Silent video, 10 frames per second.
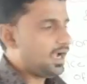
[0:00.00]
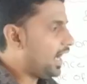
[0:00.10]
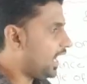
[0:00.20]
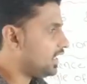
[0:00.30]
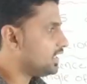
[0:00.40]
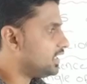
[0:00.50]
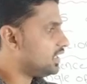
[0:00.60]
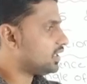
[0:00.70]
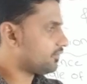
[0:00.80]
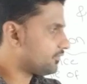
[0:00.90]
And
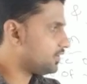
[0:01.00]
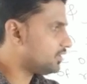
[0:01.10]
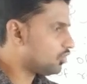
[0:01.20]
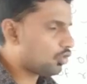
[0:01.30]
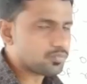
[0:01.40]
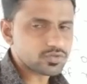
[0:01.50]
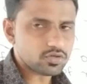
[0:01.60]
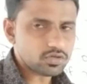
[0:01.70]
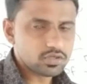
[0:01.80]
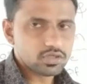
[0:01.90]
here we will
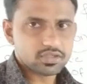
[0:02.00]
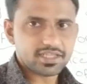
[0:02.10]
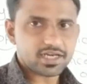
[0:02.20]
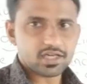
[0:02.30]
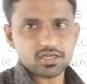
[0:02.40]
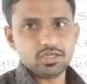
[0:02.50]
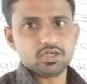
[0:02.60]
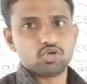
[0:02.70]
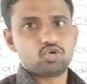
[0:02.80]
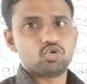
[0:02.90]
observe there
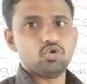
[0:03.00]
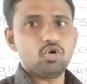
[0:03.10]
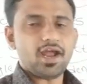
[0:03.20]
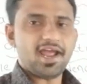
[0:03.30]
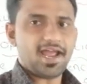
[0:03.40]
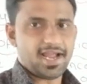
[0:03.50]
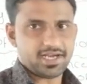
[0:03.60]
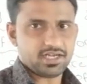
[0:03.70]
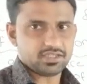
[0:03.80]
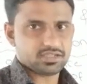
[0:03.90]
are two
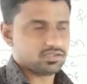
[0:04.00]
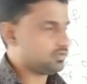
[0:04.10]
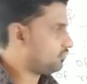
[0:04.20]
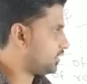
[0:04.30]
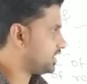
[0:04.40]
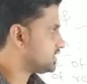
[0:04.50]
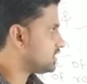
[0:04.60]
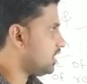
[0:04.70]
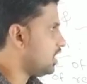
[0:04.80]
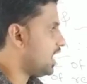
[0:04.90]
angles. One
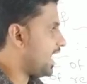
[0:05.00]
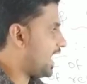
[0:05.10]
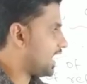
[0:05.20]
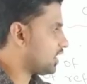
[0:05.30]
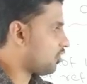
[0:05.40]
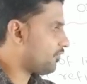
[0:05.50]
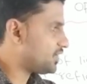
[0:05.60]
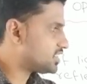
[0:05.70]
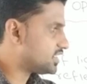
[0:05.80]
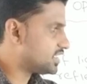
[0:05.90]
is the angle
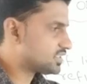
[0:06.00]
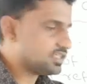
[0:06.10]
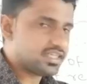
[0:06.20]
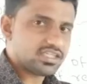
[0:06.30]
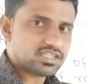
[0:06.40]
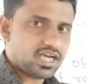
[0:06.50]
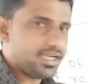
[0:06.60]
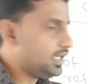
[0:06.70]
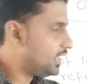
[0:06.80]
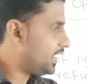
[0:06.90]
of incidence, that is
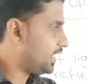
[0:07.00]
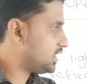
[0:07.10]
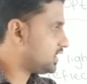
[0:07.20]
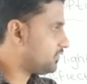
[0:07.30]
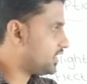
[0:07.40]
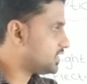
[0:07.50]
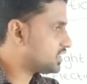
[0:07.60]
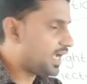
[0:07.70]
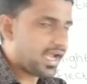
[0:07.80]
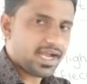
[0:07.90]
I, another one
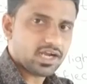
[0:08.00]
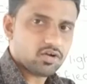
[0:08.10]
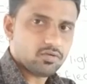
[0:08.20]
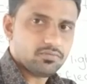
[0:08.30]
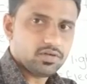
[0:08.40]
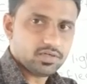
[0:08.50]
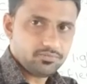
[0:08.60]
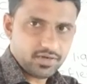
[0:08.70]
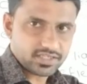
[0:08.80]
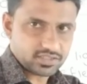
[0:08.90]
is the angle of
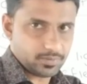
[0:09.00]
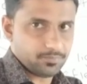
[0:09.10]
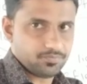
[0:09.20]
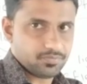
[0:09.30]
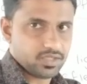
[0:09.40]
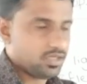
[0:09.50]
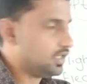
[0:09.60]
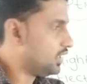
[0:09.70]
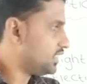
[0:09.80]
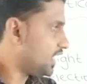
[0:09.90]
reflection.
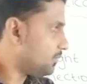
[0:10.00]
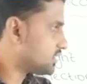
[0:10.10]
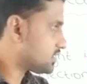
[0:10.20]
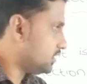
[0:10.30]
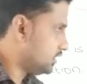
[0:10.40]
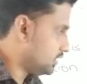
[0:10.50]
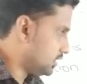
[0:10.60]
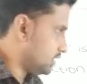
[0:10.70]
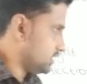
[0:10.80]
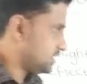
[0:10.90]
That means,
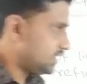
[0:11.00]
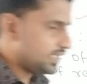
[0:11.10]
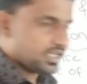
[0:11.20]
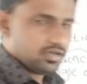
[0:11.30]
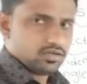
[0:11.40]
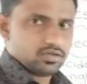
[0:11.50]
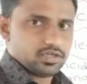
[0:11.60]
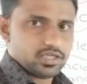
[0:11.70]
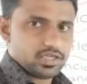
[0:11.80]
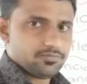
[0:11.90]
see here,
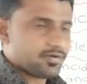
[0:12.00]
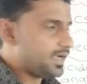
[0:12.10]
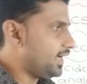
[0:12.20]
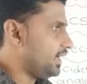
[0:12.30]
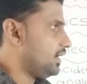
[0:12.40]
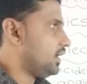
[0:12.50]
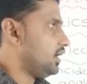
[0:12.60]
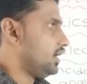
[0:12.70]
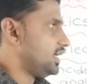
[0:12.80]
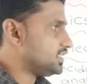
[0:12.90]
if I
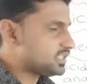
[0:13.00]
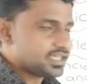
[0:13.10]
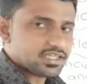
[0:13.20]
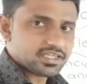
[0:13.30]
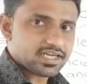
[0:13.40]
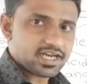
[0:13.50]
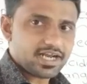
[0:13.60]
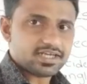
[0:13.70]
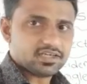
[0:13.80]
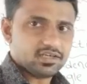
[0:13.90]
incident a
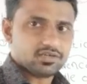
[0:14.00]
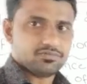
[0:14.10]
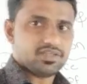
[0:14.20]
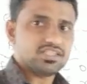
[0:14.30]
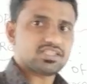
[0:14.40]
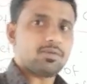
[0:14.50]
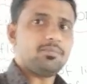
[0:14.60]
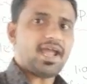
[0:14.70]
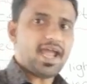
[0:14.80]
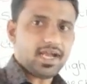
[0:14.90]
light with
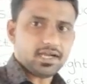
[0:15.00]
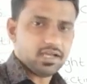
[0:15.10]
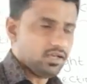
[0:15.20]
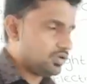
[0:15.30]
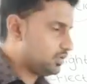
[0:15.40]
some angle,